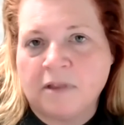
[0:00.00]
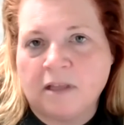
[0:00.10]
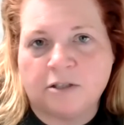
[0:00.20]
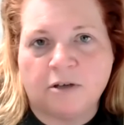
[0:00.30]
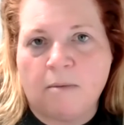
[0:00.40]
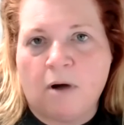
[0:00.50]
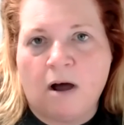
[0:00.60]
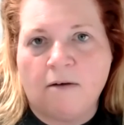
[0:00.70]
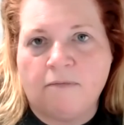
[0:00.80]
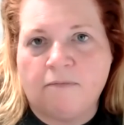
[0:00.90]
They'll drop them
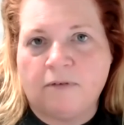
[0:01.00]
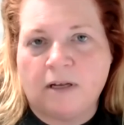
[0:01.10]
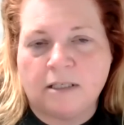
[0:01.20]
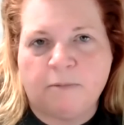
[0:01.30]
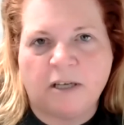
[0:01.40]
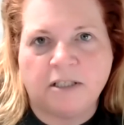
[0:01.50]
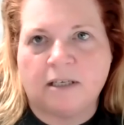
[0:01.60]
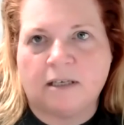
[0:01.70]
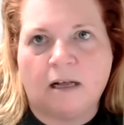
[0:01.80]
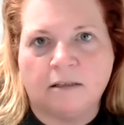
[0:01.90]
off, and especially
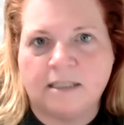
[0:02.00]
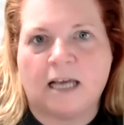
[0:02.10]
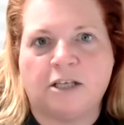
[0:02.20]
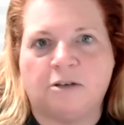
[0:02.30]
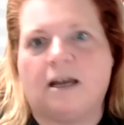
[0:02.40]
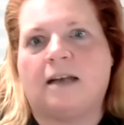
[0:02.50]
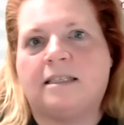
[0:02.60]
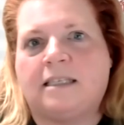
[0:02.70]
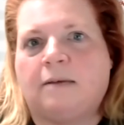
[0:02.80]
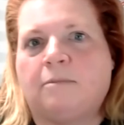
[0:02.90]
in a cul-de-sac, you can kind of
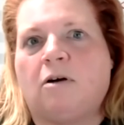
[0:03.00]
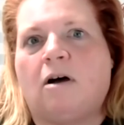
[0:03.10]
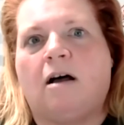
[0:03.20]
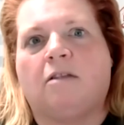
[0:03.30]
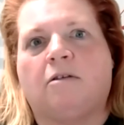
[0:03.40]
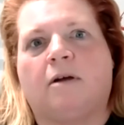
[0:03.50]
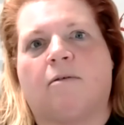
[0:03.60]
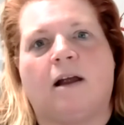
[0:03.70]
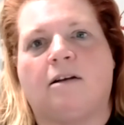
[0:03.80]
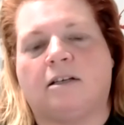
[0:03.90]
see them go all the way
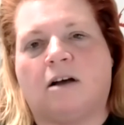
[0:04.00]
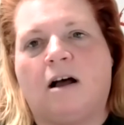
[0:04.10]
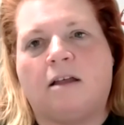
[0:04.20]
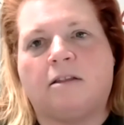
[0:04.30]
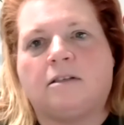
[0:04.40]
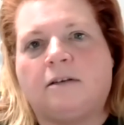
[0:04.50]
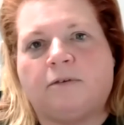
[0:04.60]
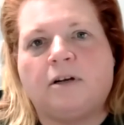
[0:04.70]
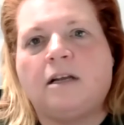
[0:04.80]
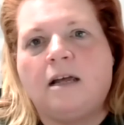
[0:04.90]
around into all the
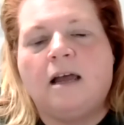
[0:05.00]
different